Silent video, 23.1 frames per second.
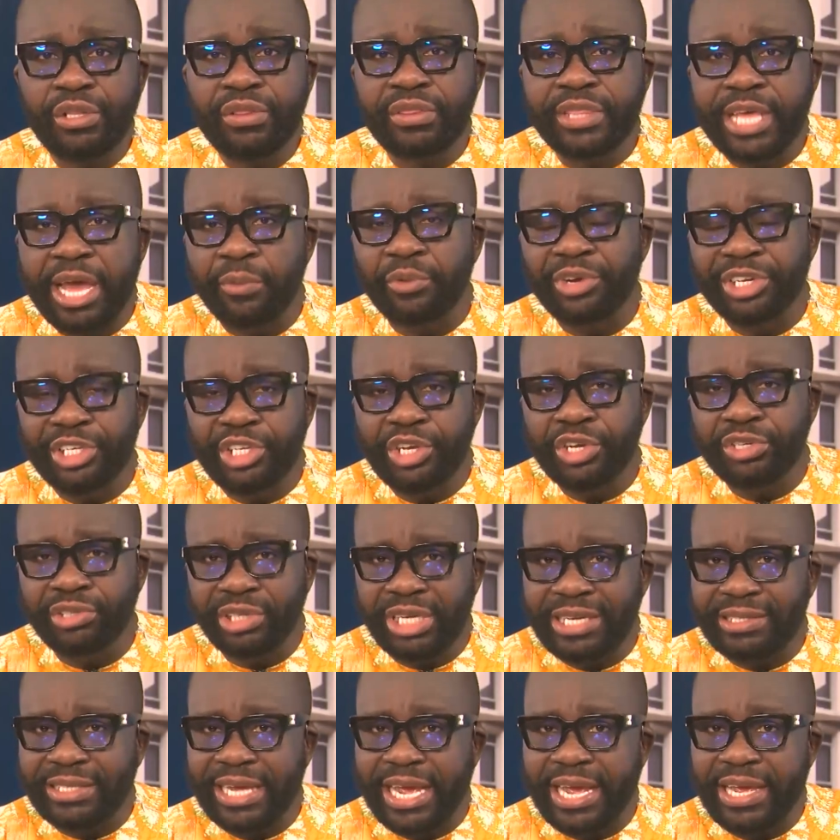they would
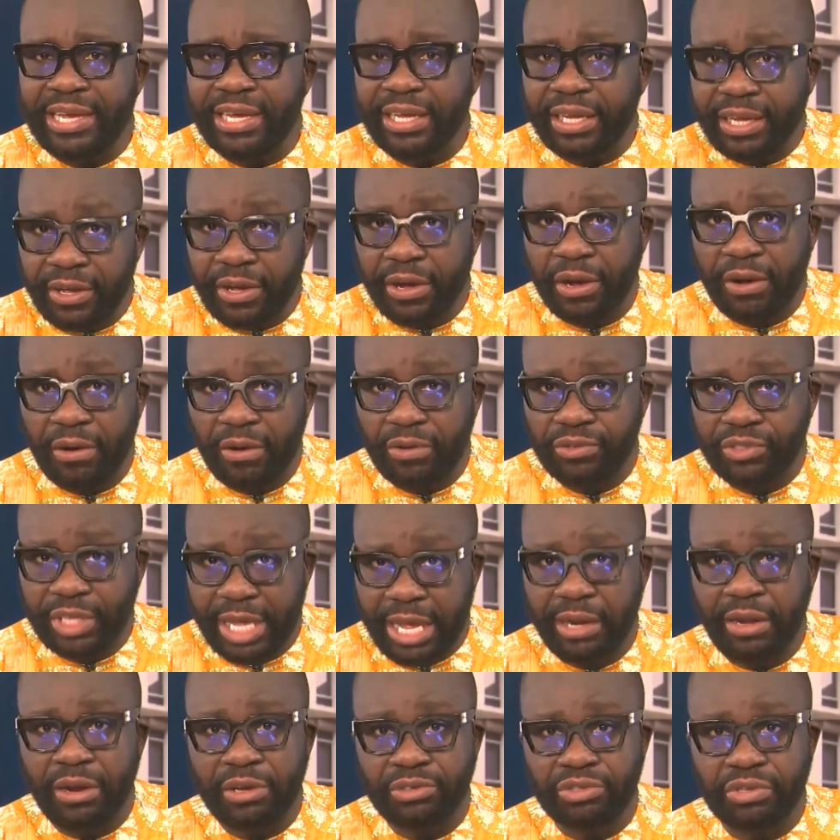usually take girls,
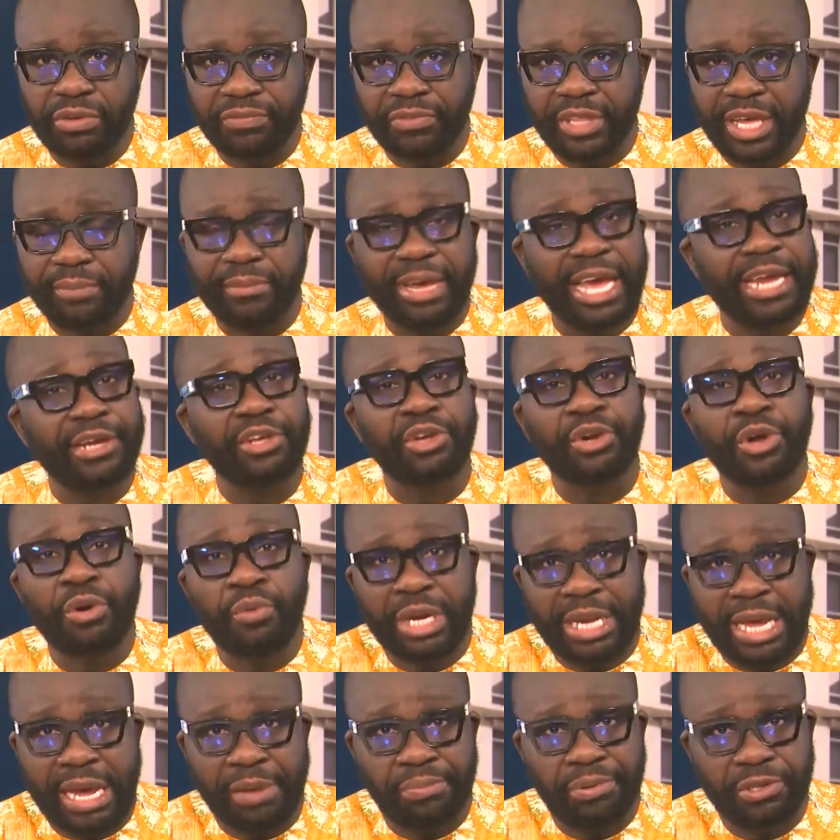a lot of them, and you know
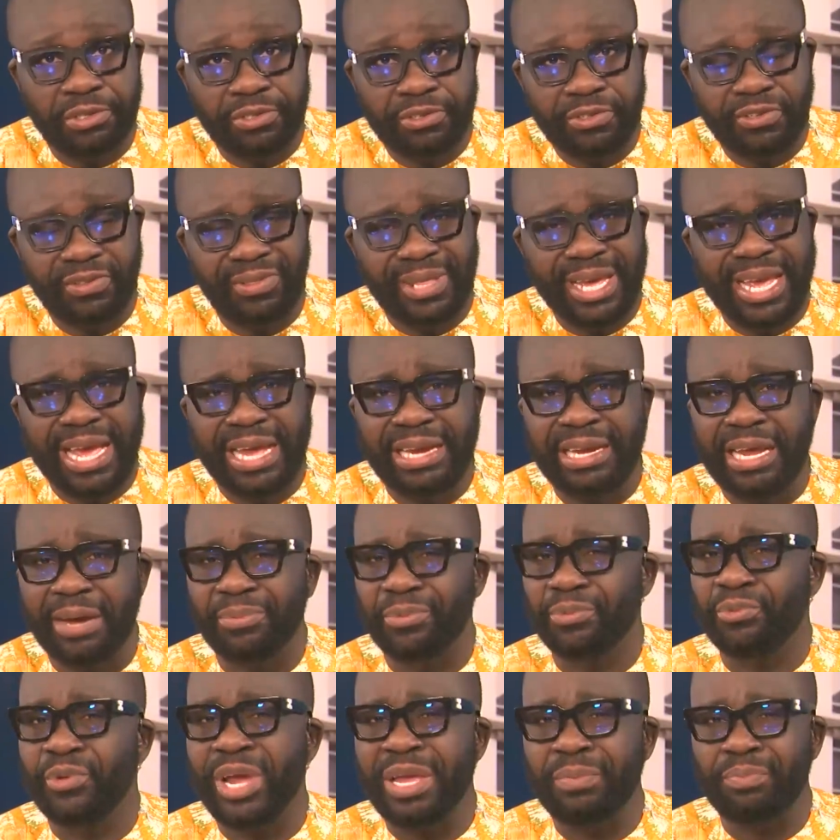what happens? They end up
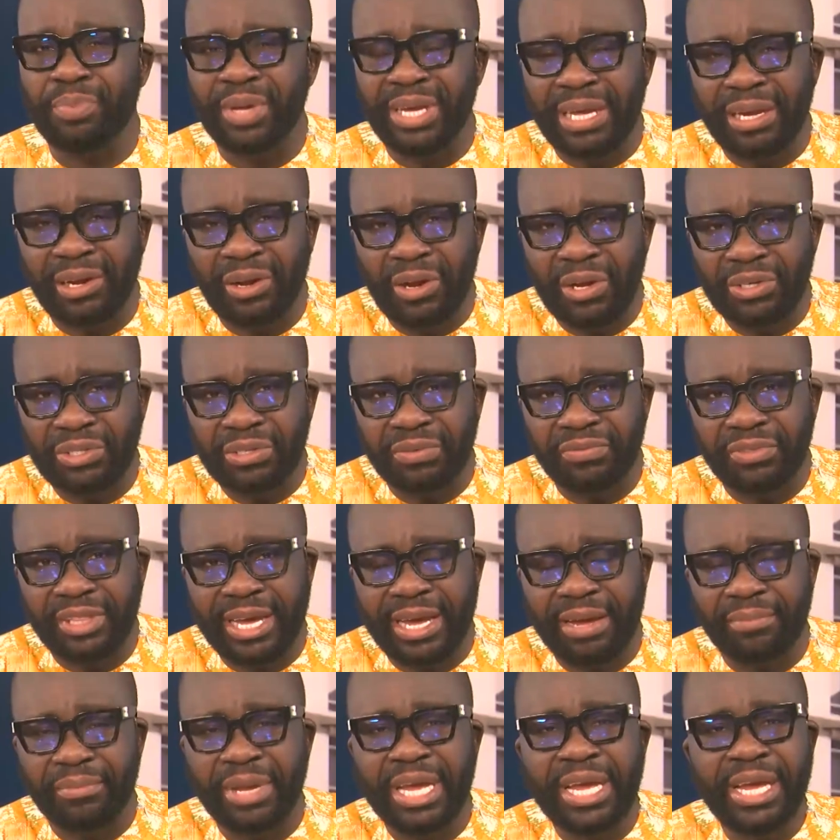raising yes. a lot of
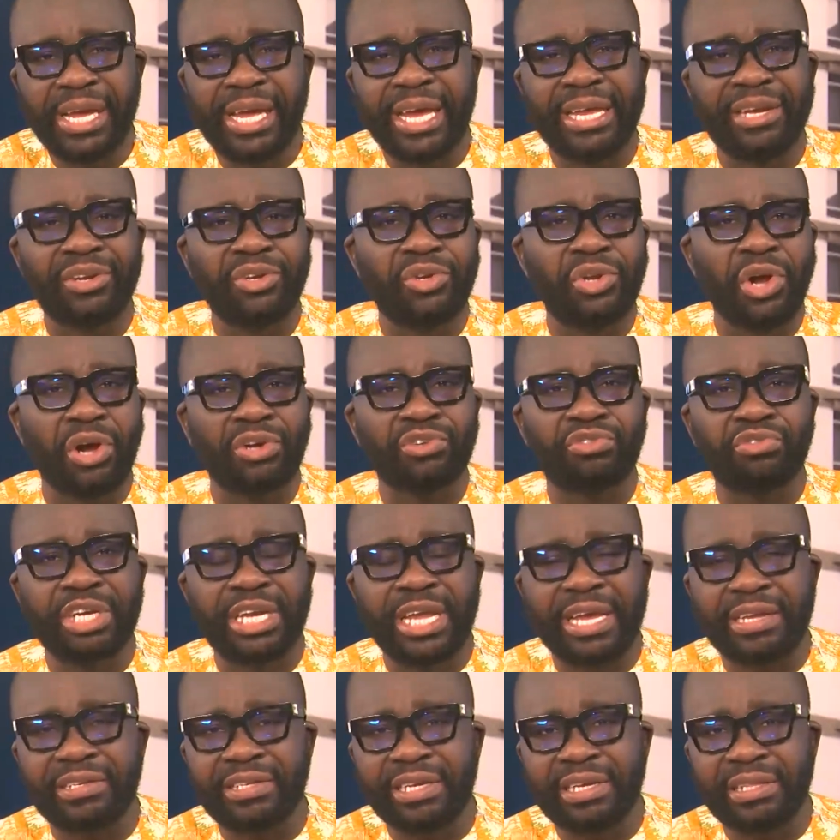them,
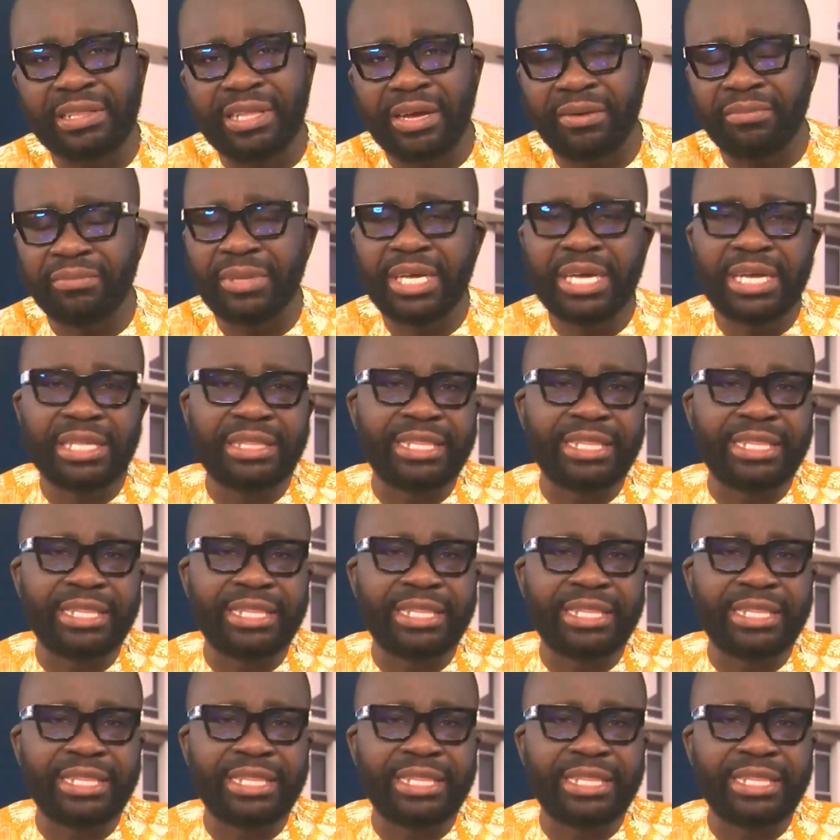indoctrinating them.